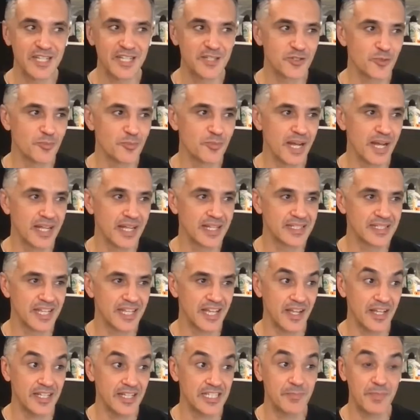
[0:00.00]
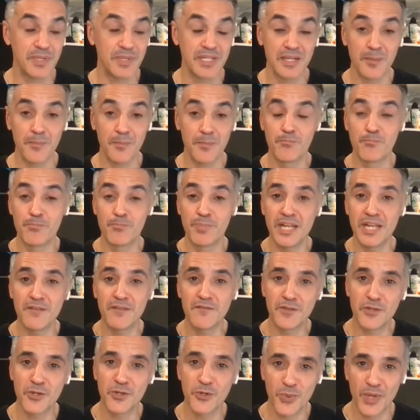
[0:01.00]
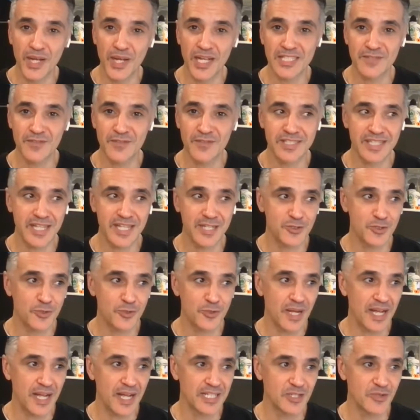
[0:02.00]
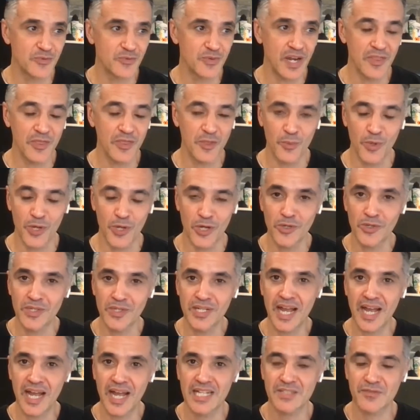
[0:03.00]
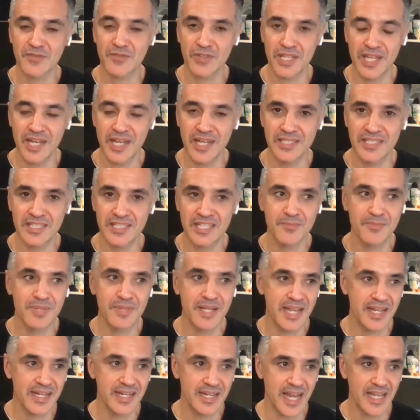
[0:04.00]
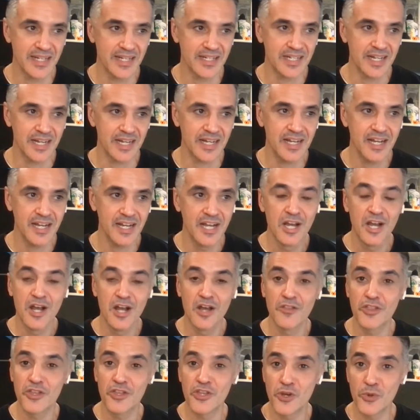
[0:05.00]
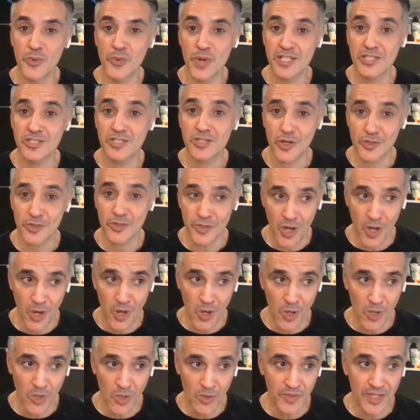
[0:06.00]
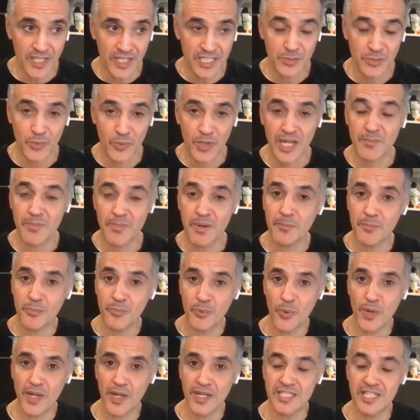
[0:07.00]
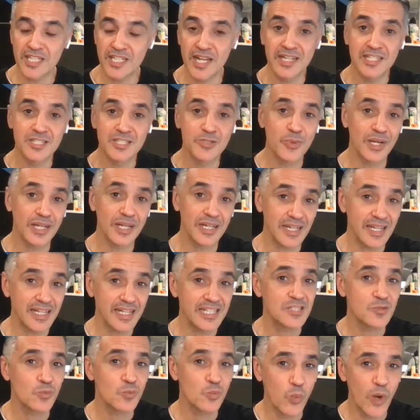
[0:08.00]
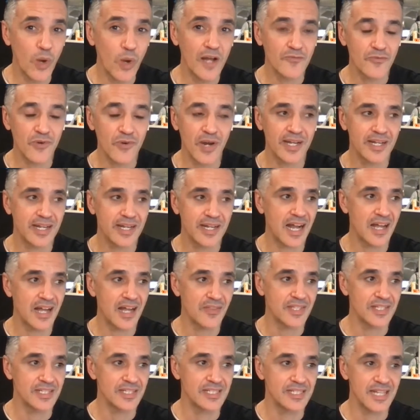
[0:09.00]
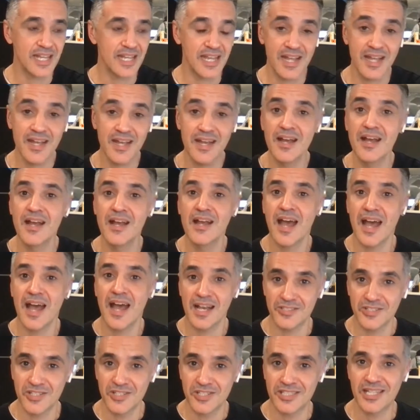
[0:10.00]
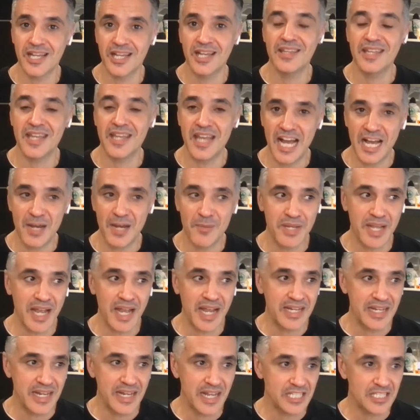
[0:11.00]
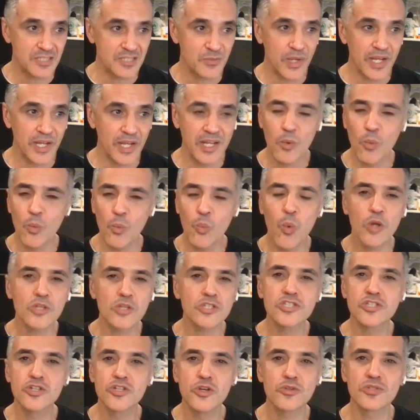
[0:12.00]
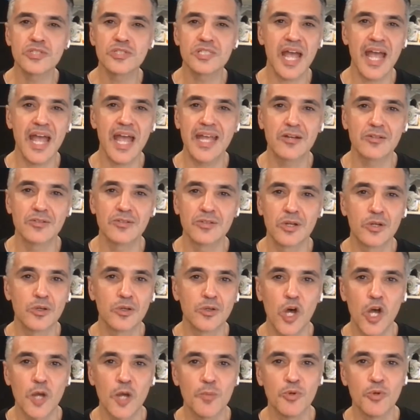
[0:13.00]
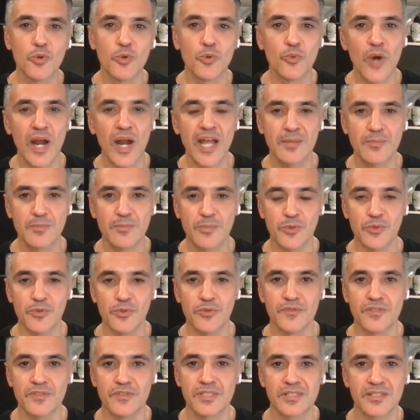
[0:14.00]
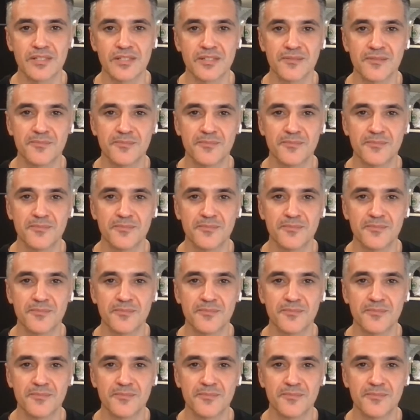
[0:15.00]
central banks there. It's been a big few weeks for central banks around the world. Cuts for the ECB in Canada, the US on hold this week, but pointing to at least one rate cut this year. As you said, the RBA next week. What's your take on global rate moves?